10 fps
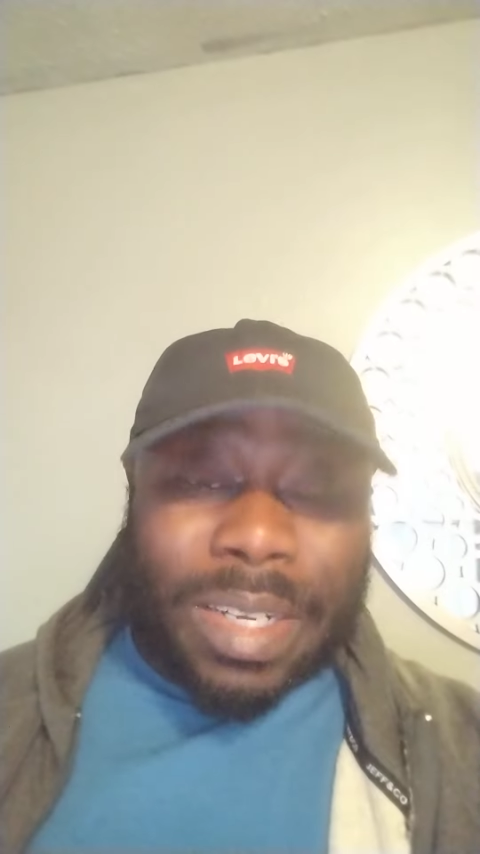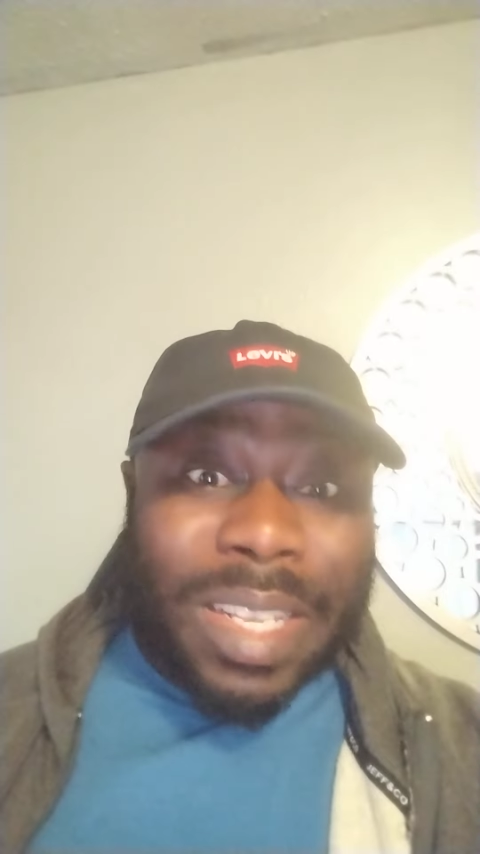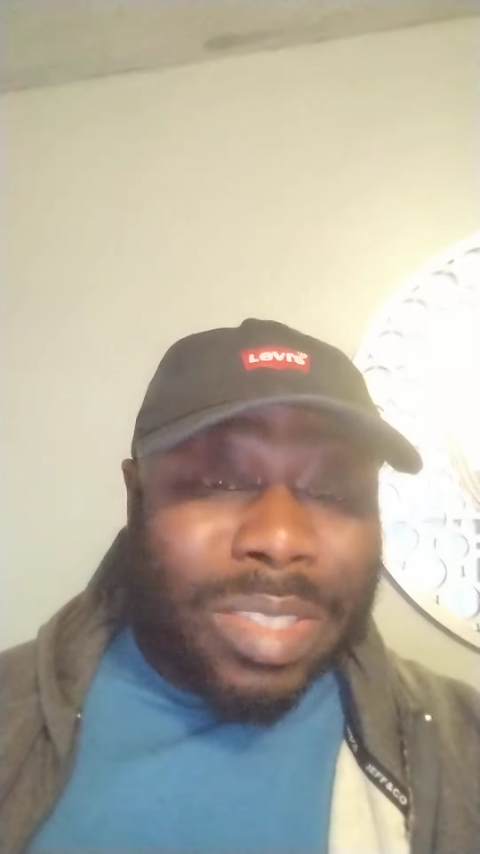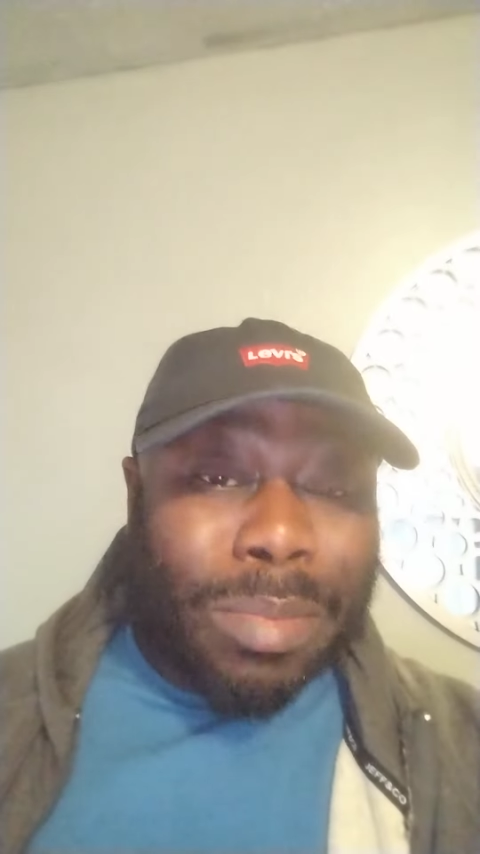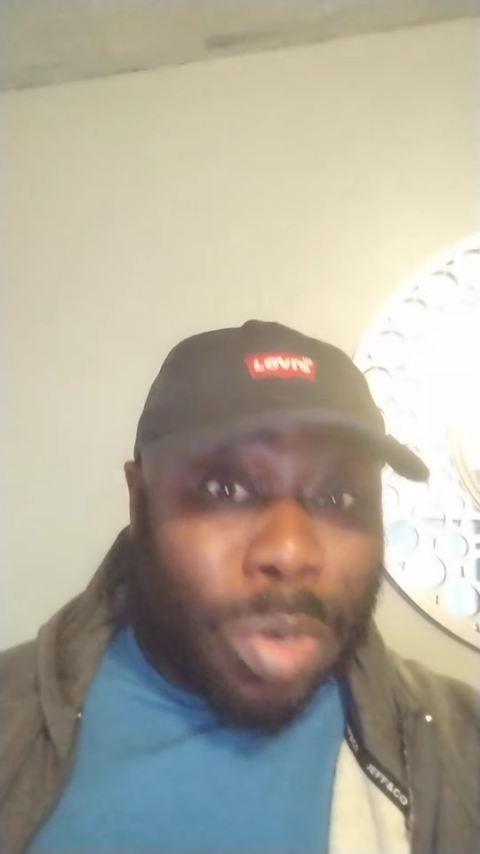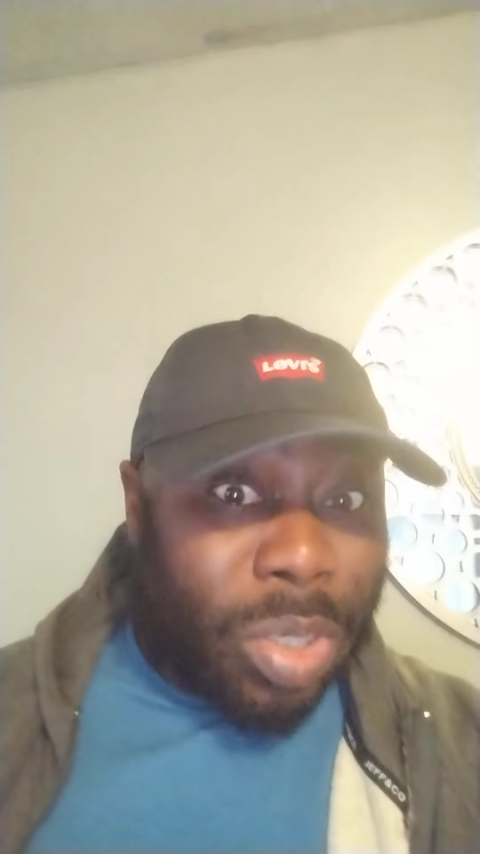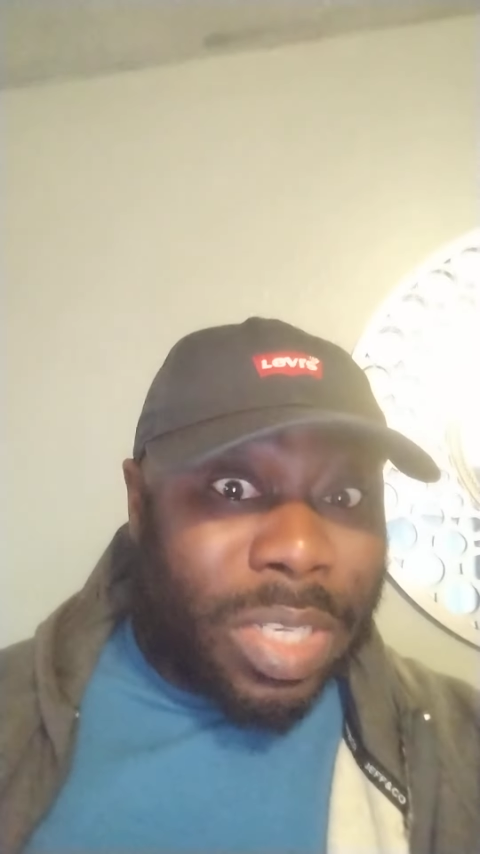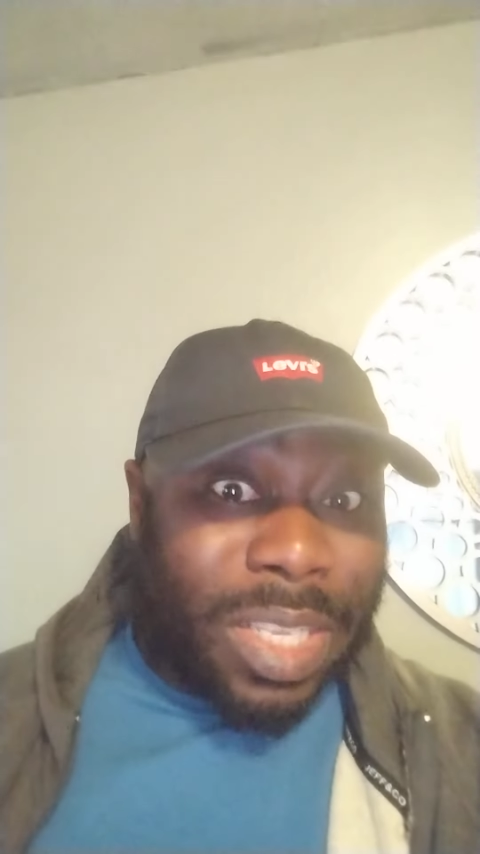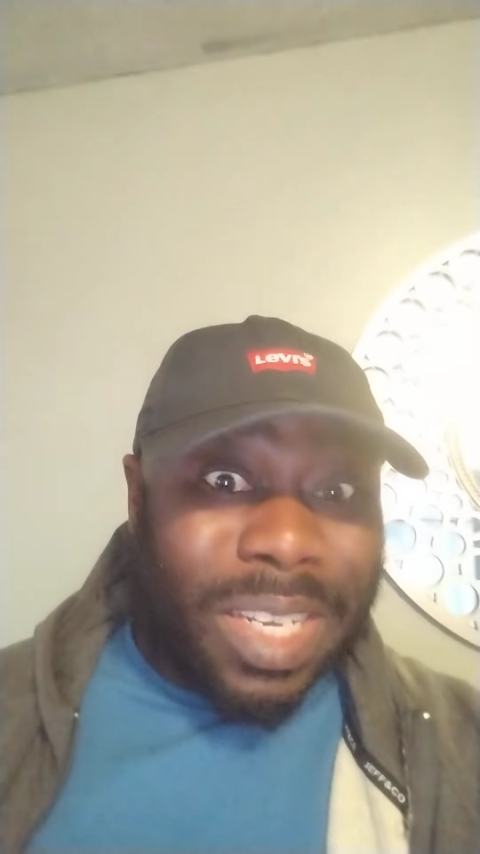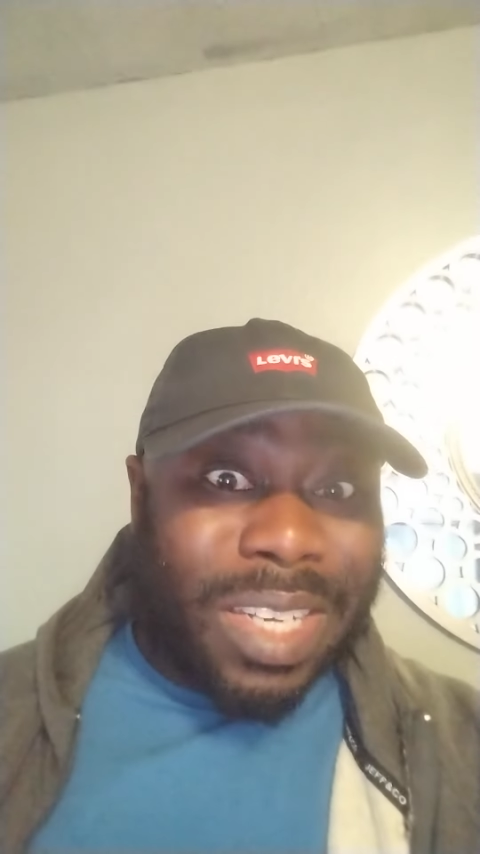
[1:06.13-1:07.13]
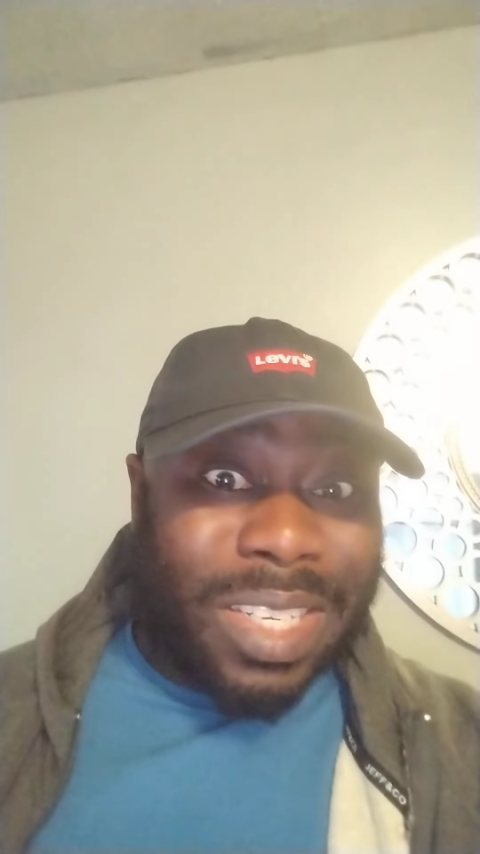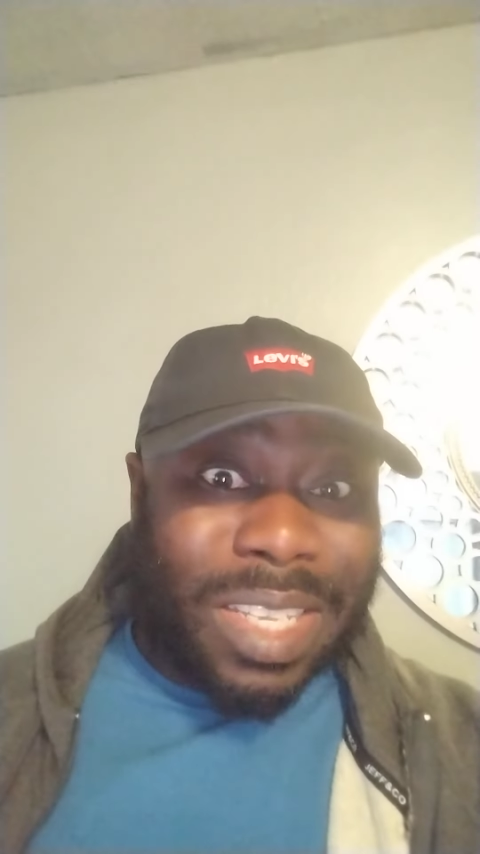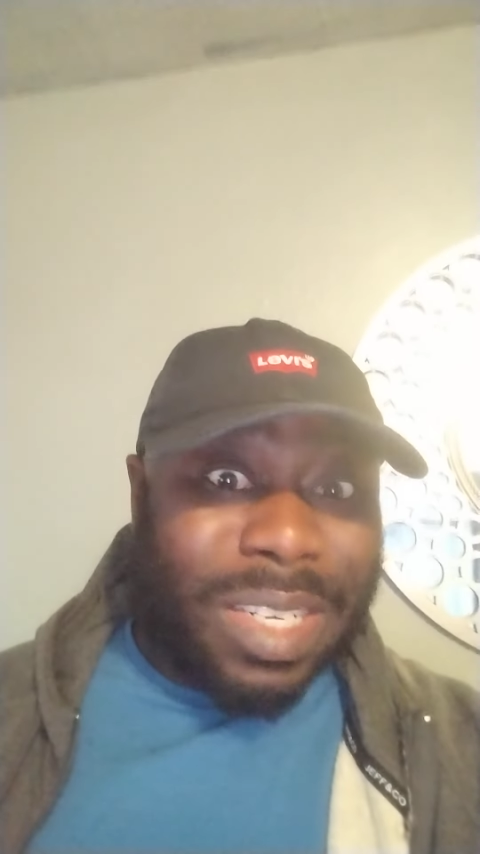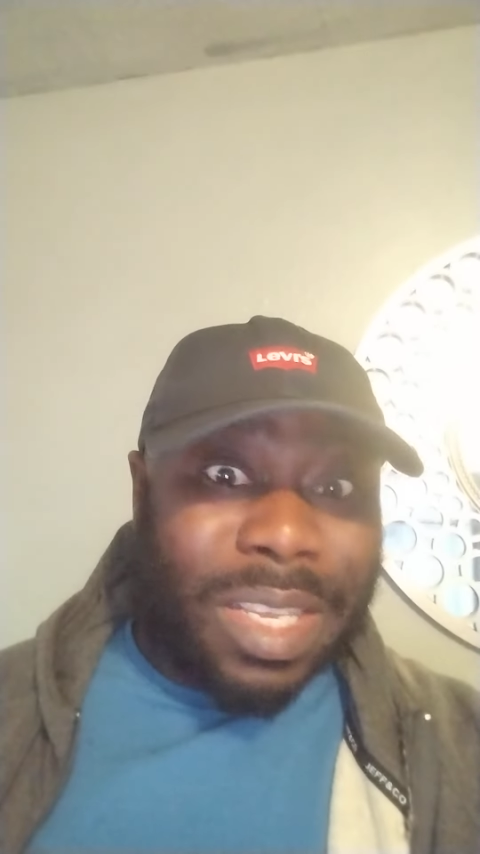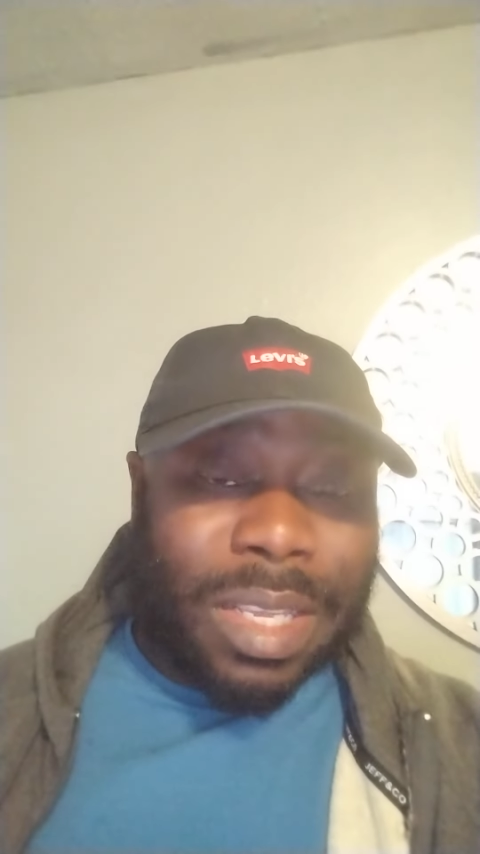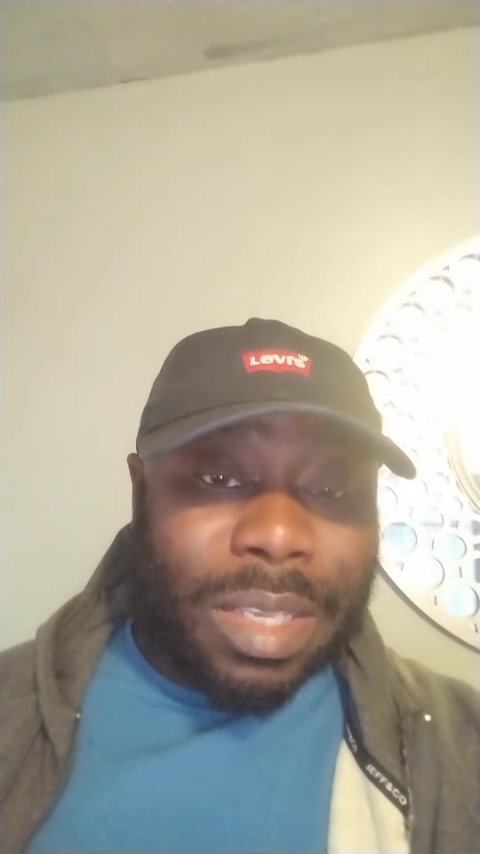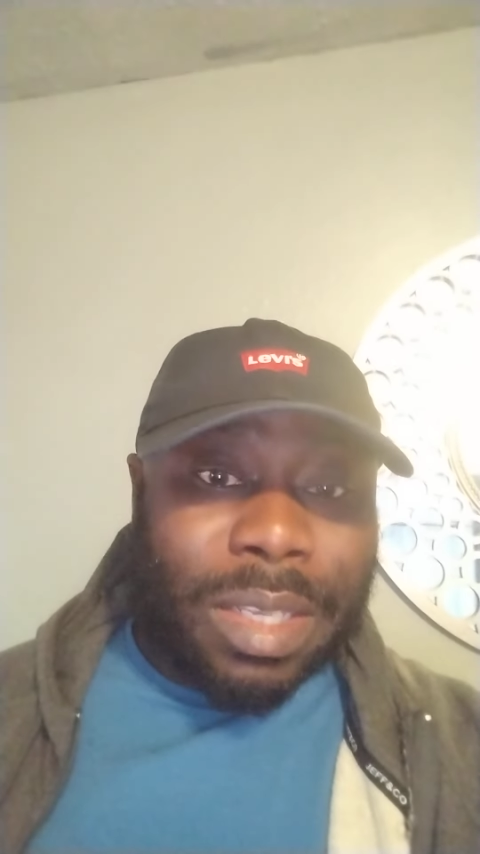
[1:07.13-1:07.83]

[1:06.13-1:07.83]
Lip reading: That's a bounty killer thing there.